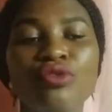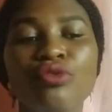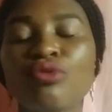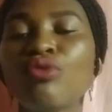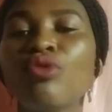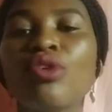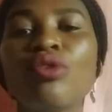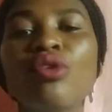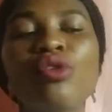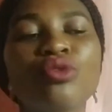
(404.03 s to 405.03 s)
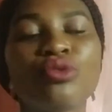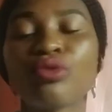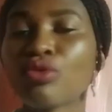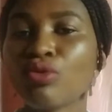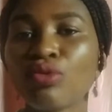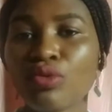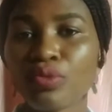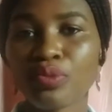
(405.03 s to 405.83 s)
to go to school